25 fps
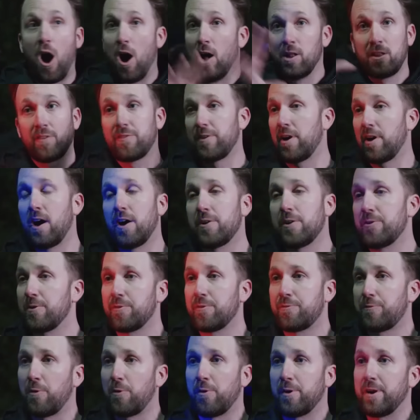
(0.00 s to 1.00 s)
All of the
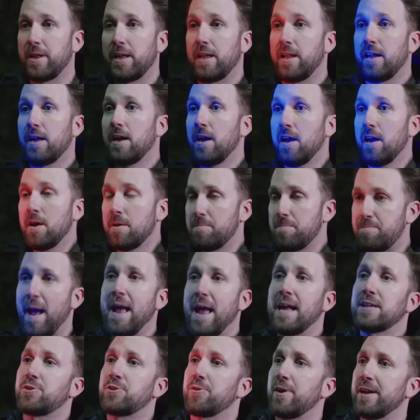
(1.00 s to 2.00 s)
140
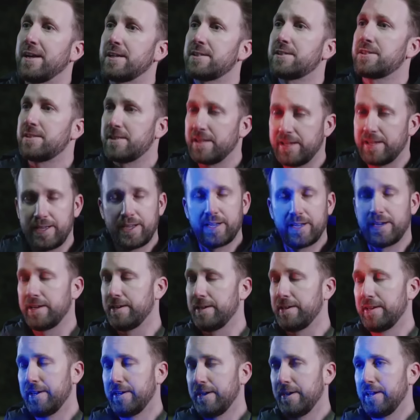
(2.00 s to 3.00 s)
patriots,
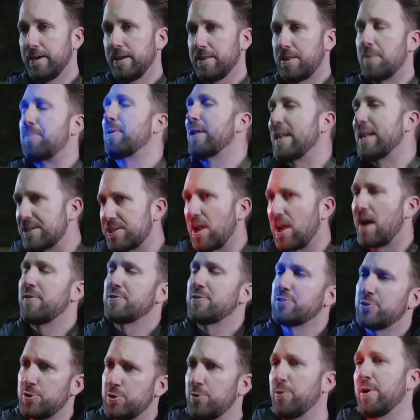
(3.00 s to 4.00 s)
the The police
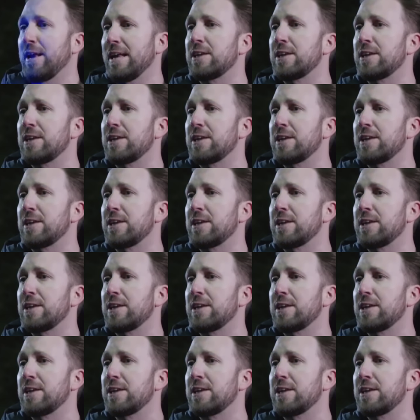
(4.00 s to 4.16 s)
officers who were